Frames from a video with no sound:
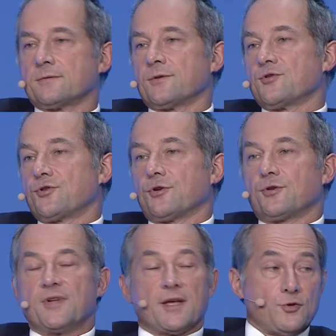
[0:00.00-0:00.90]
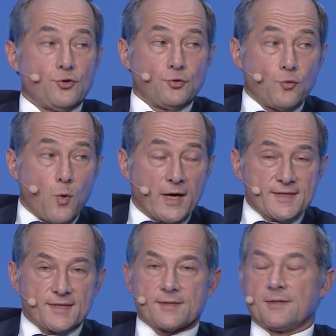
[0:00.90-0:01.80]
certain are new
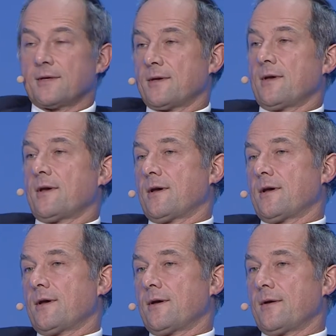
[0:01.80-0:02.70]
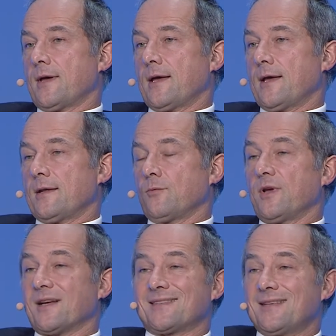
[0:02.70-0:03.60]
ones, and we
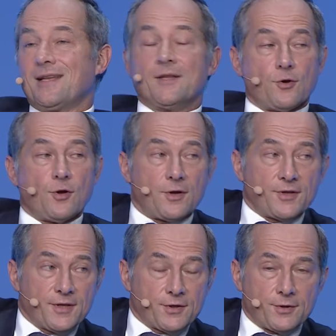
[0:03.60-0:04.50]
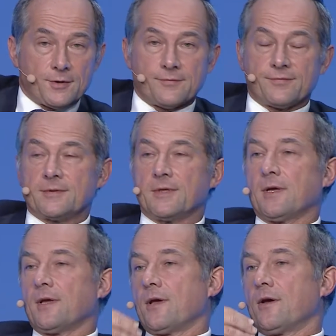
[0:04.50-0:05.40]
are still in a learning curve.
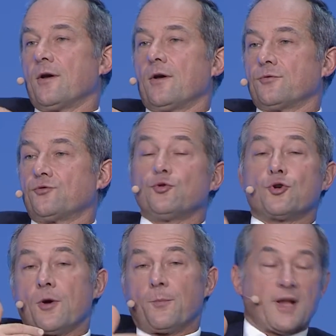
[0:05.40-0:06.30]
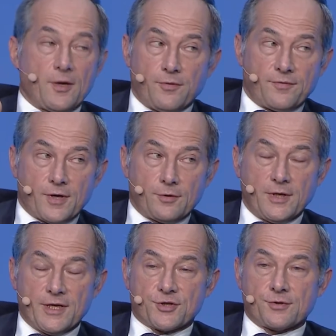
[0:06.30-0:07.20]
To comply with
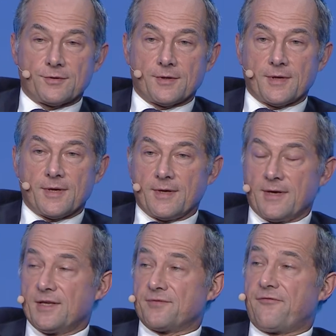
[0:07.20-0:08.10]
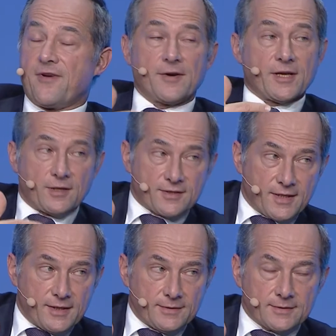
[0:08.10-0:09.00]
regulation is very costly.